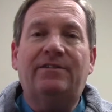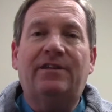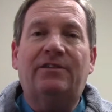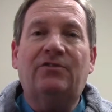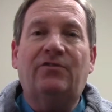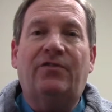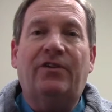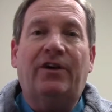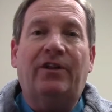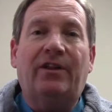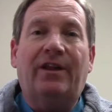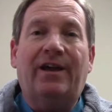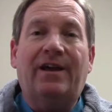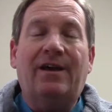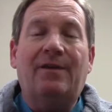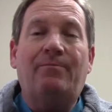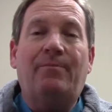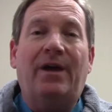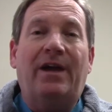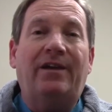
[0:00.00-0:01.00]
has felt like
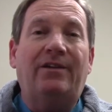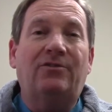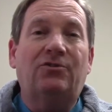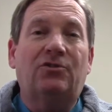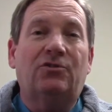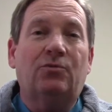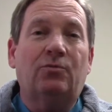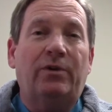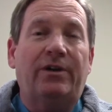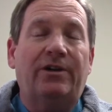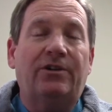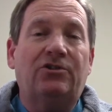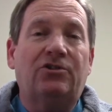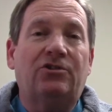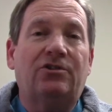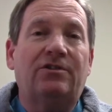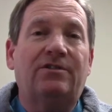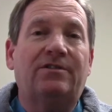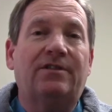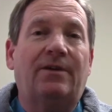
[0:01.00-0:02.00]
a bait and switch
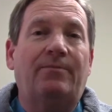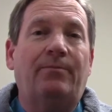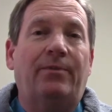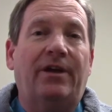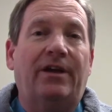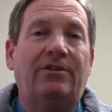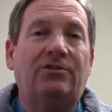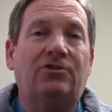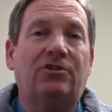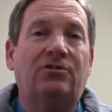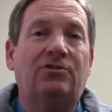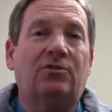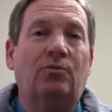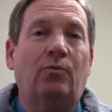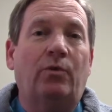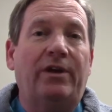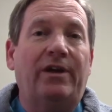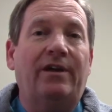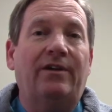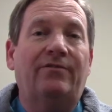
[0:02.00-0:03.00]
to some patients,
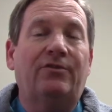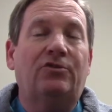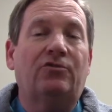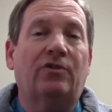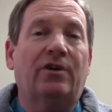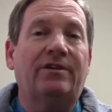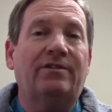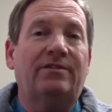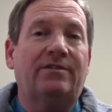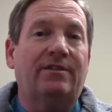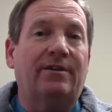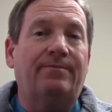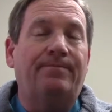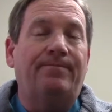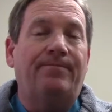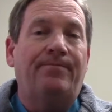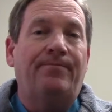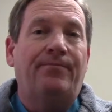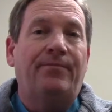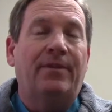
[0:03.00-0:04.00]
we have addressed them.
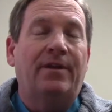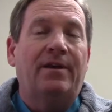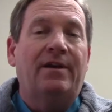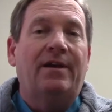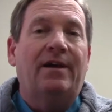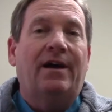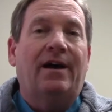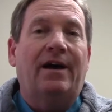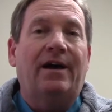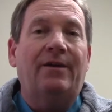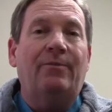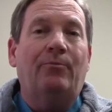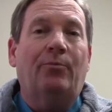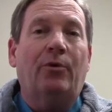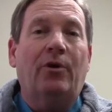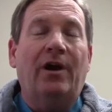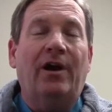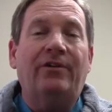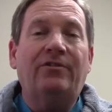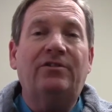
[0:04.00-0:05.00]
I am
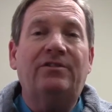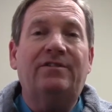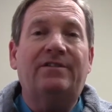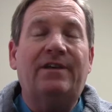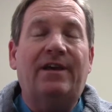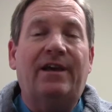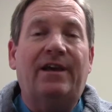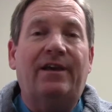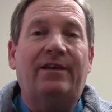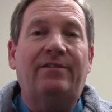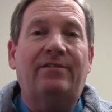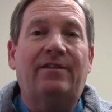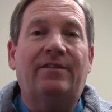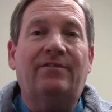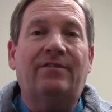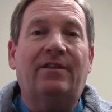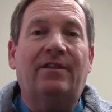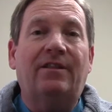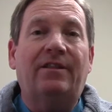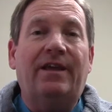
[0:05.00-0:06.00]
proud to say
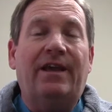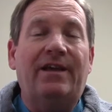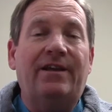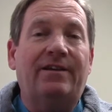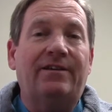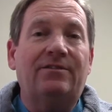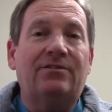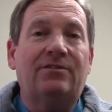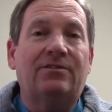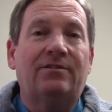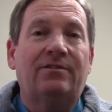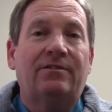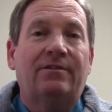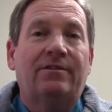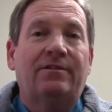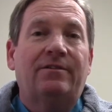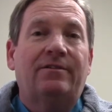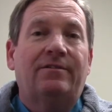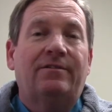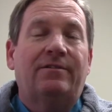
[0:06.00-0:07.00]
that the latest
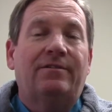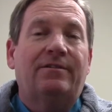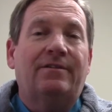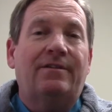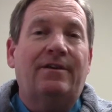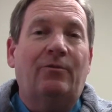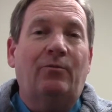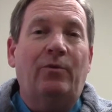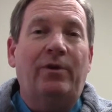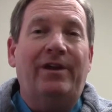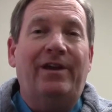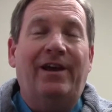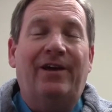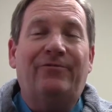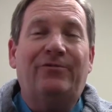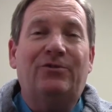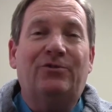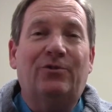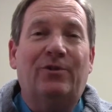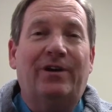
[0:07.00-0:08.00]
that we
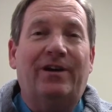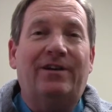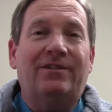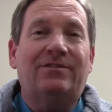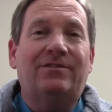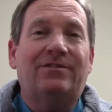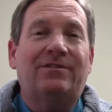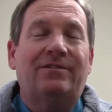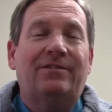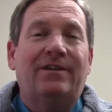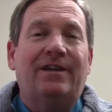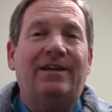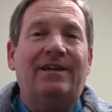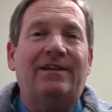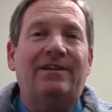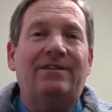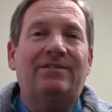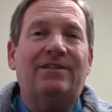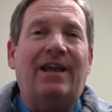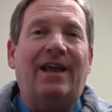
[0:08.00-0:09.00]
have addressed
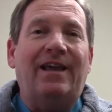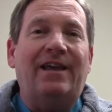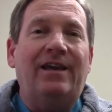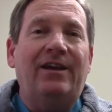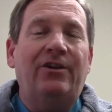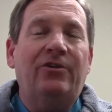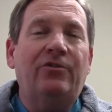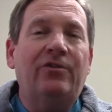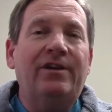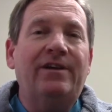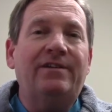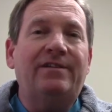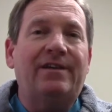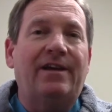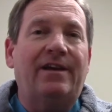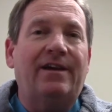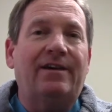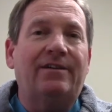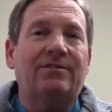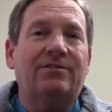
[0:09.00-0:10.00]
is a hearing
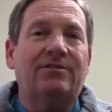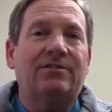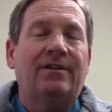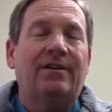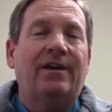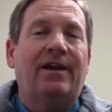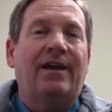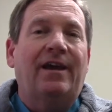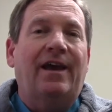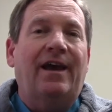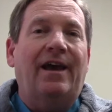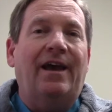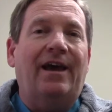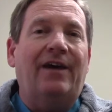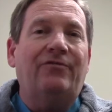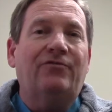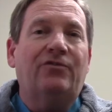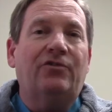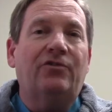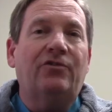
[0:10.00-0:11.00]
test
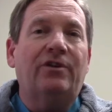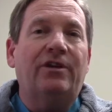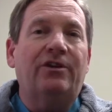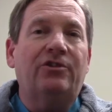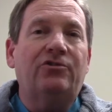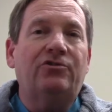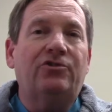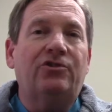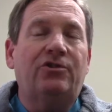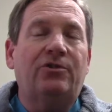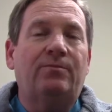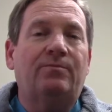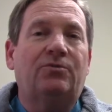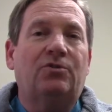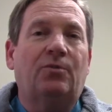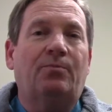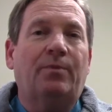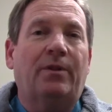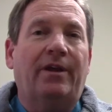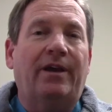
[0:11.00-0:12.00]
after ear tubes
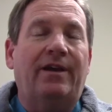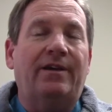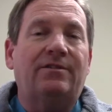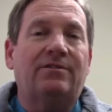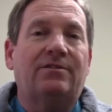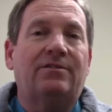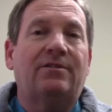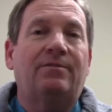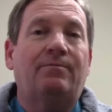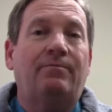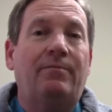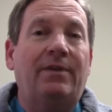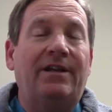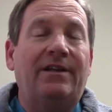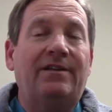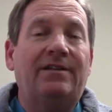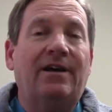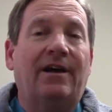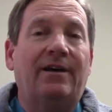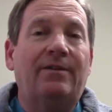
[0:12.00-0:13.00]
are placed, many
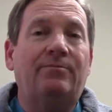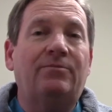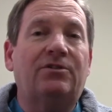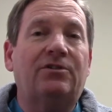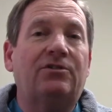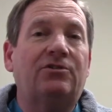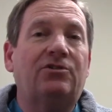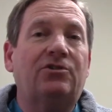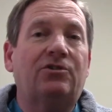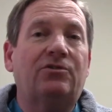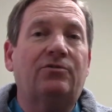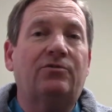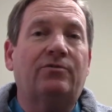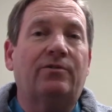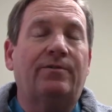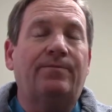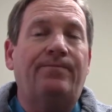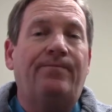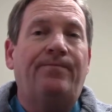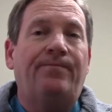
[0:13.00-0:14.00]
times in children.